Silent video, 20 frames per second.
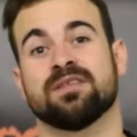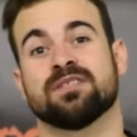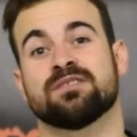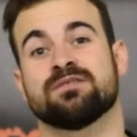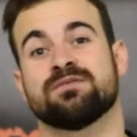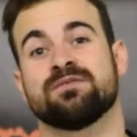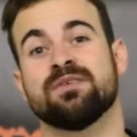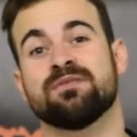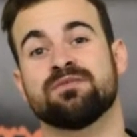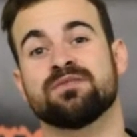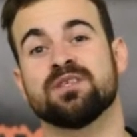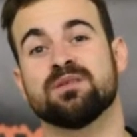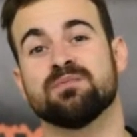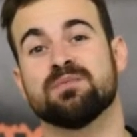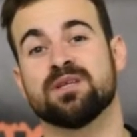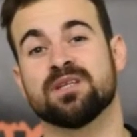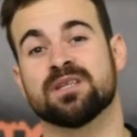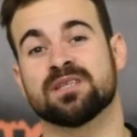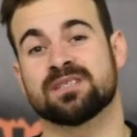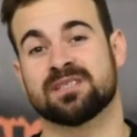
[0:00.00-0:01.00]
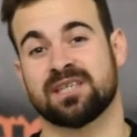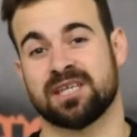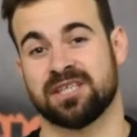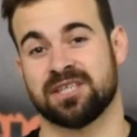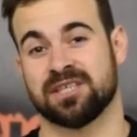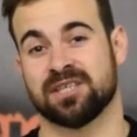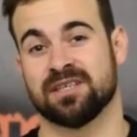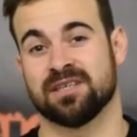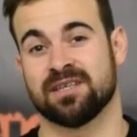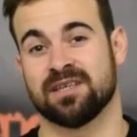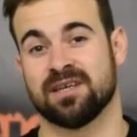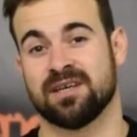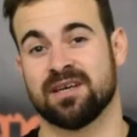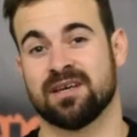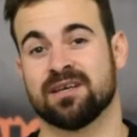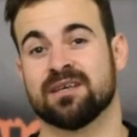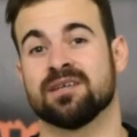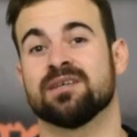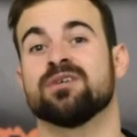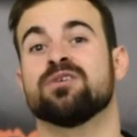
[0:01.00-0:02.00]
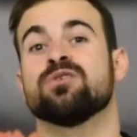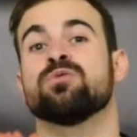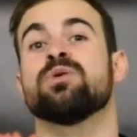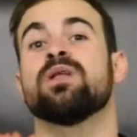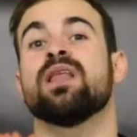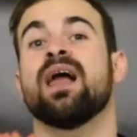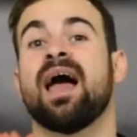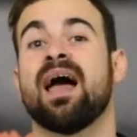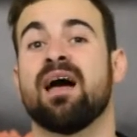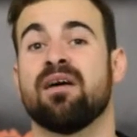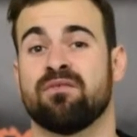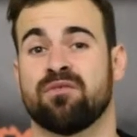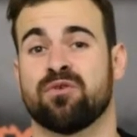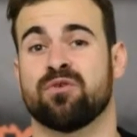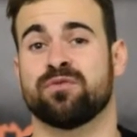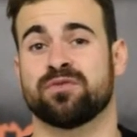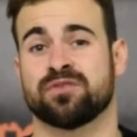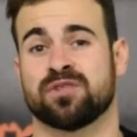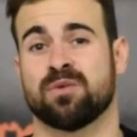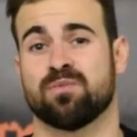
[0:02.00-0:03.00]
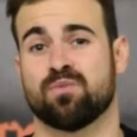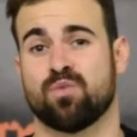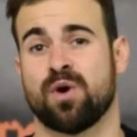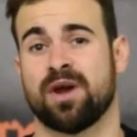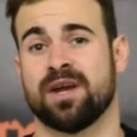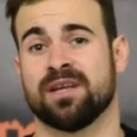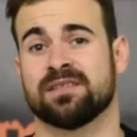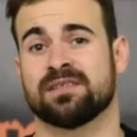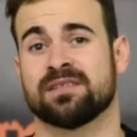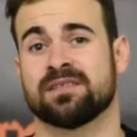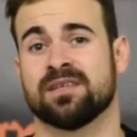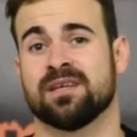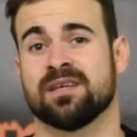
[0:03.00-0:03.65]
this 15 minute session, you will have some weight.